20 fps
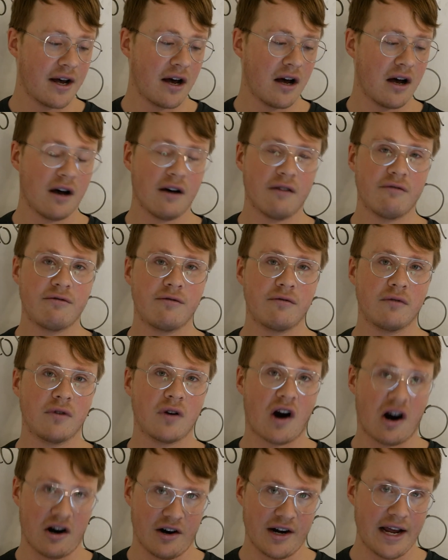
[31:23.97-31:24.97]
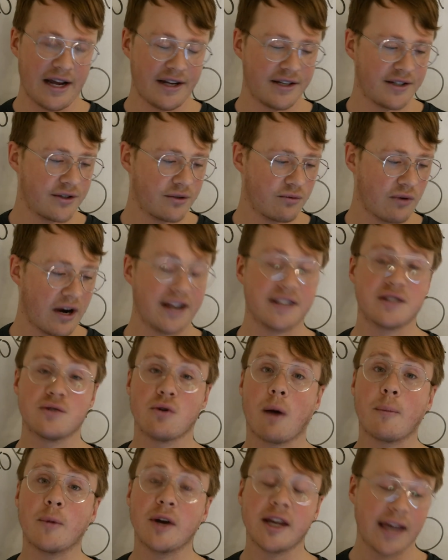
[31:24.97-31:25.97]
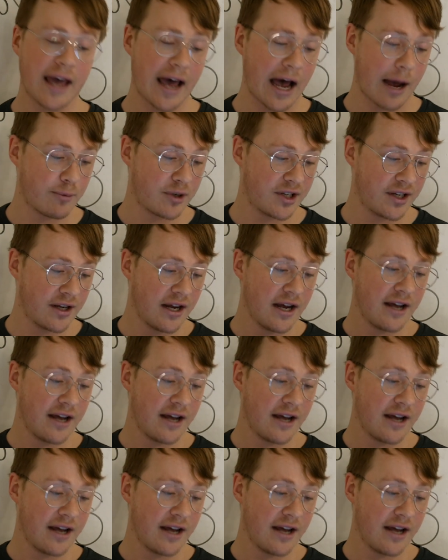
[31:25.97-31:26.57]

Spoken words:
of RNAs, right? It's normally capped.